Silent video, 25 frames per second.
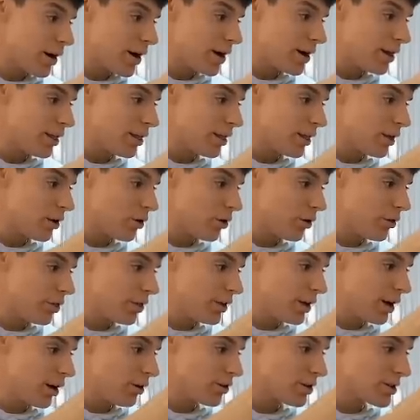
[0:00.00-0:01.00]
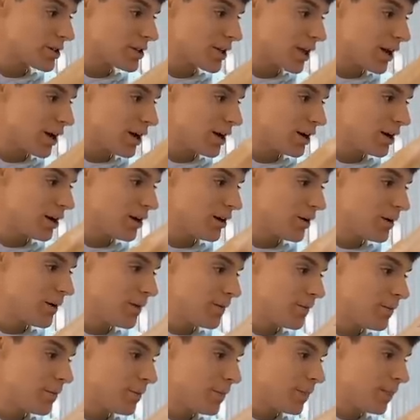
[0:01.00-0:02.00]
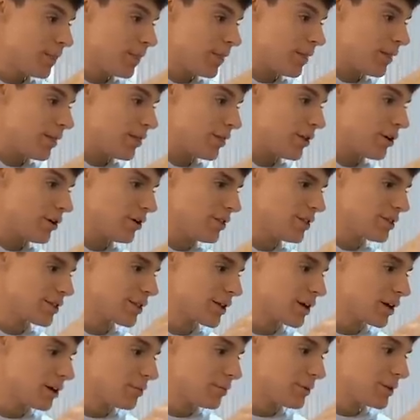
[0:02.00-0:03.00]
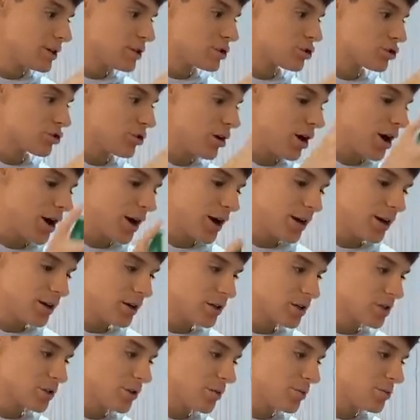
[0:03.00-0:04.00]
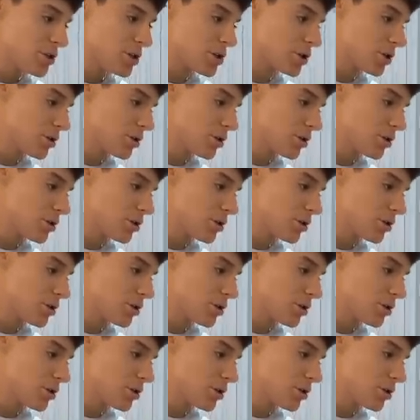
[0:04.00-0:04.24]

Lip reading: anything on the outside, they're a little bit dry, so I'm